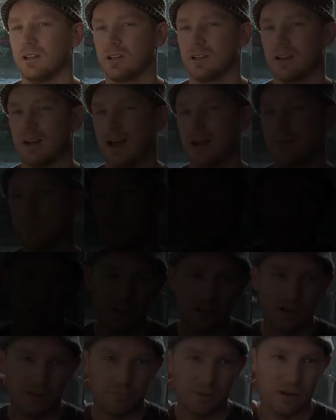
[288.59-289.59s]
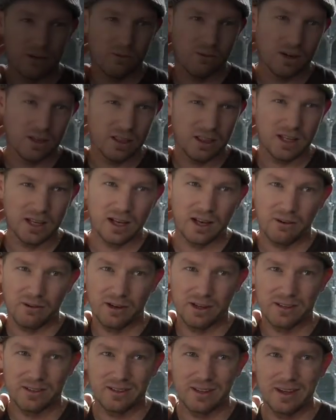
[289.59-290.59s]
could happen. But one thing I
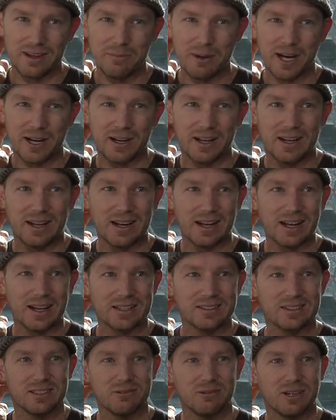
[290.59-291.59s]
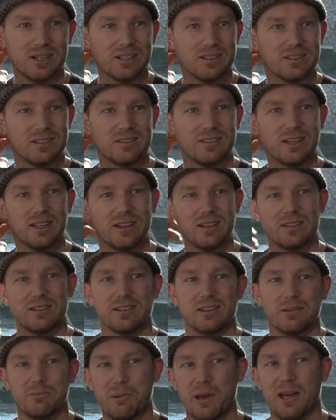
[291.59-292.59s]
want to say about it, and I actually wanted to say this
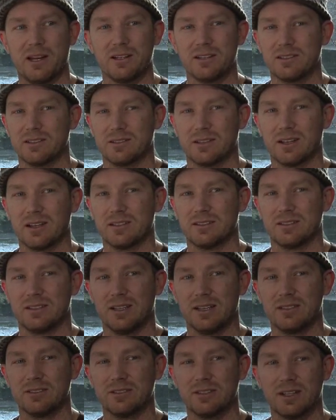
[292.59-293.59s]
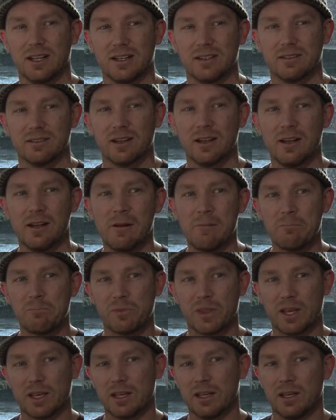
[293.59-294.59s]
at the panel discussion yesterday, is
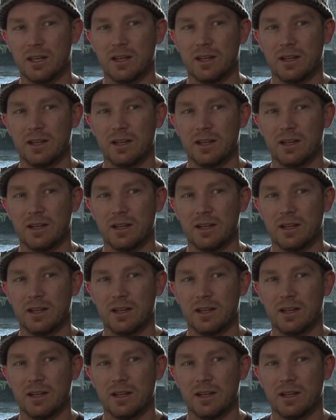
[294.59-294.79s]
like,